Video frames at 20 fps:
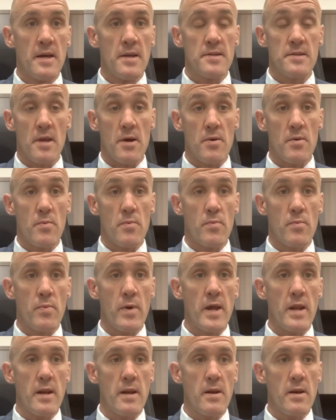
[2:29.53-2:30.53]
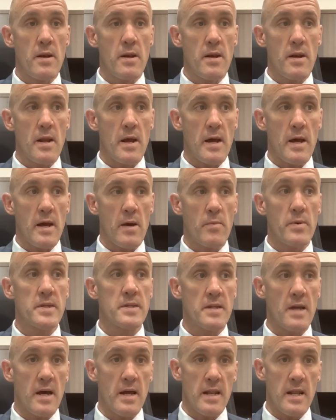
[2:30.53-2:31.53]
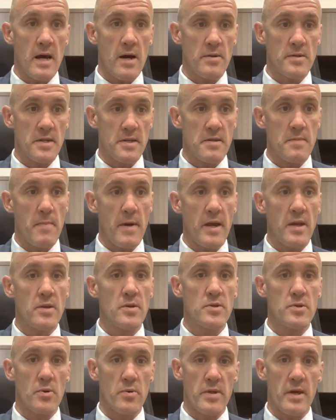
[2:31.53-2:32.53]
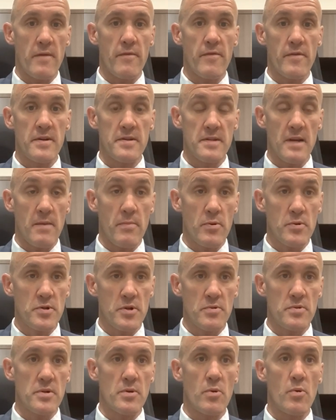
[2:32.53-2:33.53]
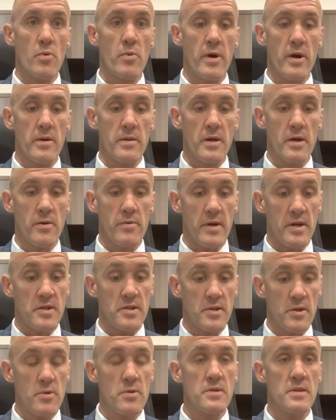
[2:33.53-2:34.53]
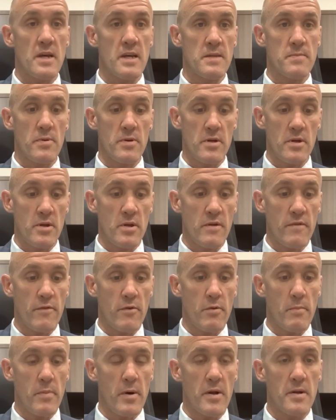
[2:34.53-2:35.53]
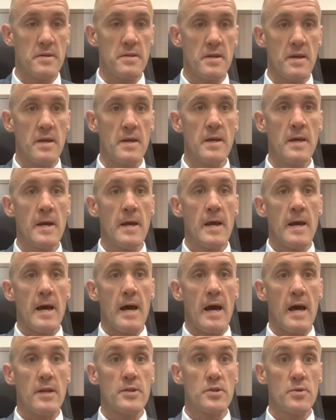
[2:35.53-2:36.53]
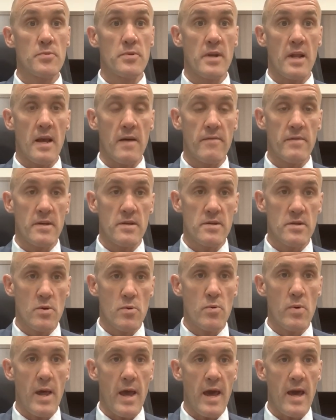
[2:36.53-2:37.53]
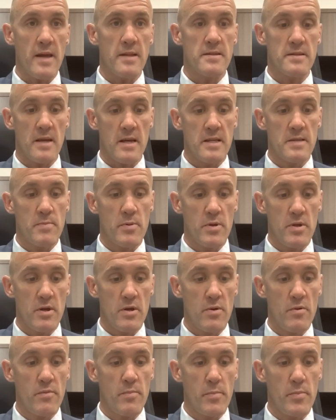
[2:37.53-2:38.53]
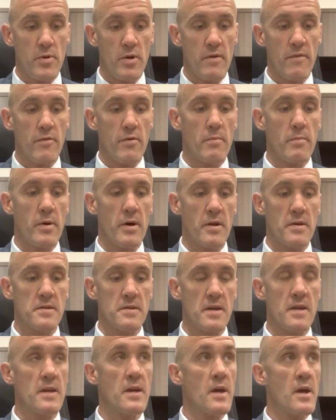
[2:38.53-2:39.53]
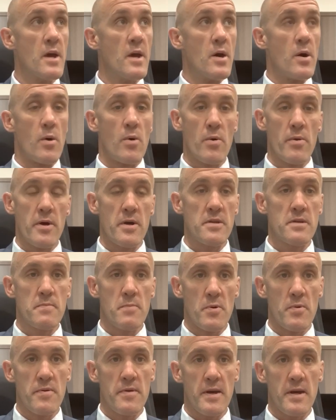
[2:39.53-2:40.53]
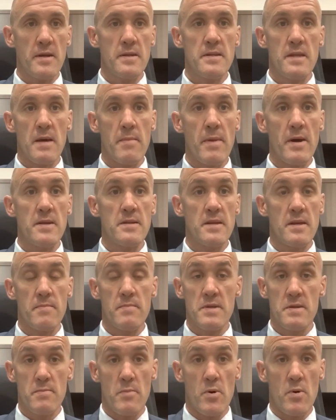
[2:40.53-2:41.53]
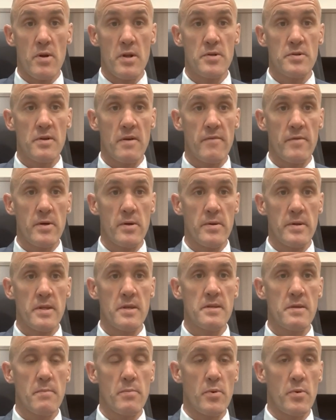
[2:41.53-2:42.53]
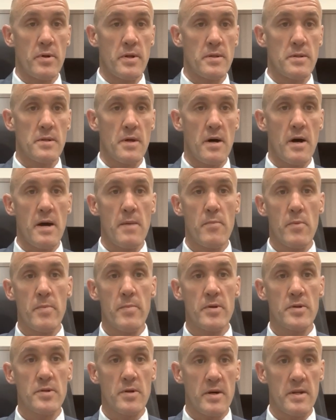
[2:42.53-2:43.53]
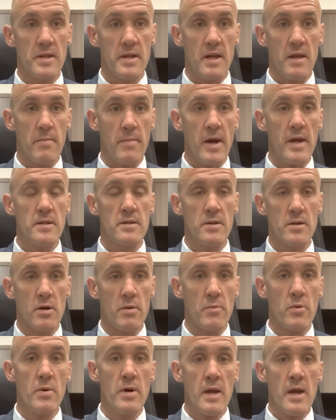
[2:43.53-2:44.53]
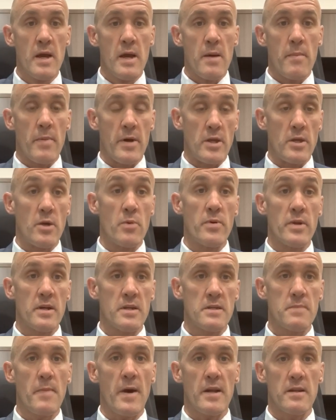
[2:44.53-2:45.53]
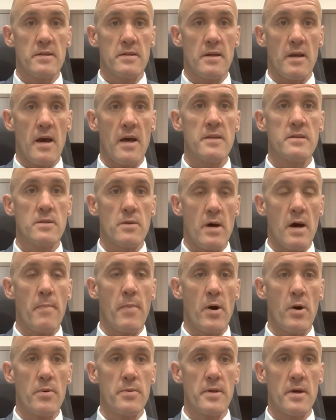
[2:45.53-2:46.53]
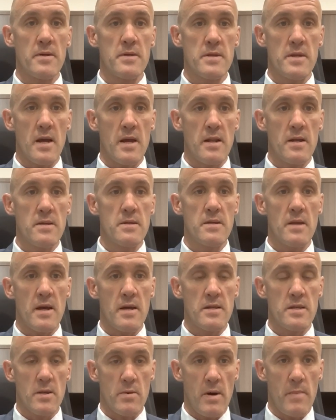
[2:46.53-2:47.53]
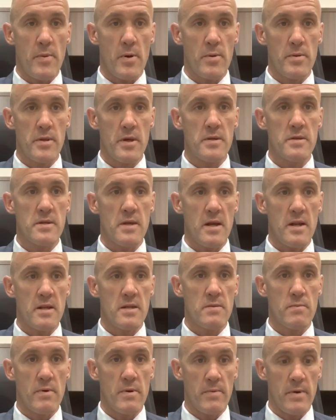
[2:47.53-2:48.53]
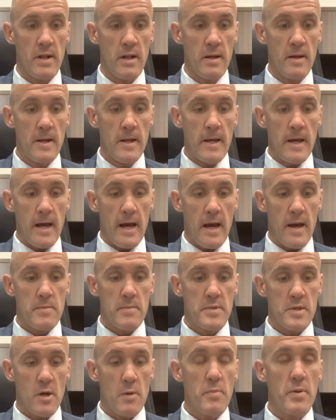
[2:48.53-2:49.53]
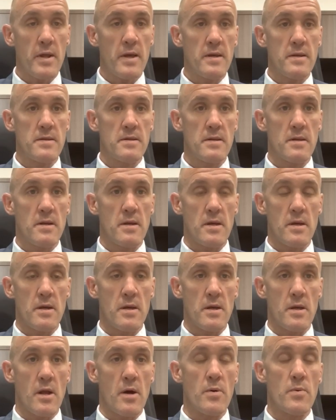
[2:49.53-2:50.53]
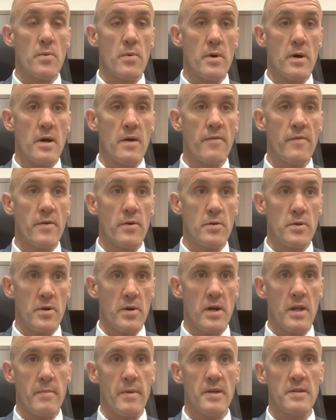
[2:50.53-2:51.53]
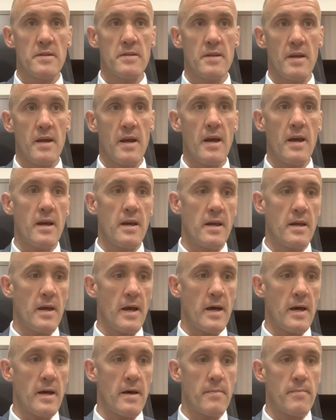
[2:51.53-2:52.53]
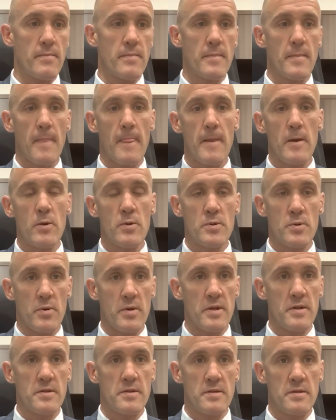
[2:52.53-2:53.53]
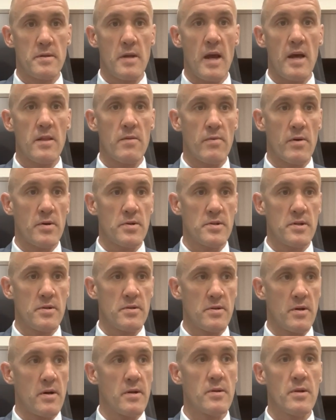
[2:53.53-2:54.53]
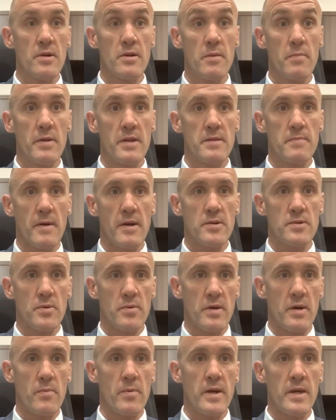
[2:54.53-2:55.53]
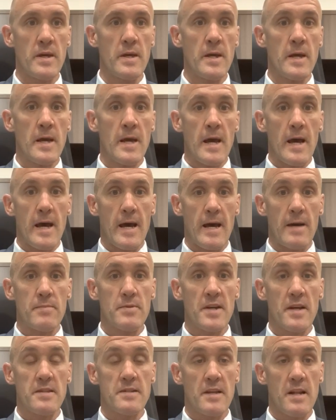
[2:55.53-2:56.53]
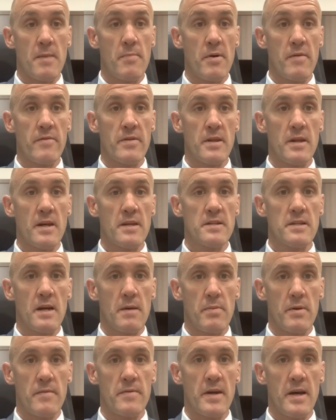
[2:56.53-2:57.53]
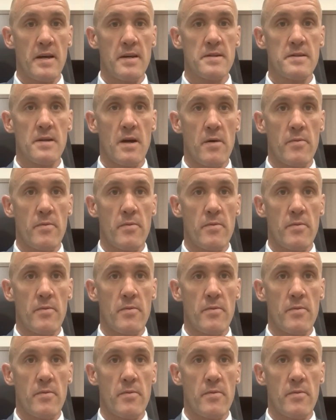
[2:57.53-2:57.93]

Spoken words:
So when we start now just making sure that, for example, children are all wearing the correct shoes as per the uniform policy, children have their school hats as per the uniform policy, all those small things, they may seem small and trivial in this important time when we're trying to get back to normal, but you would expect us to uphold those standards, and so uphold those standards we will. So please, you know, if you do get a message saying, hey, your daughter had the wrong shoes on, could you please make sure that we chase that up over the next couple of days?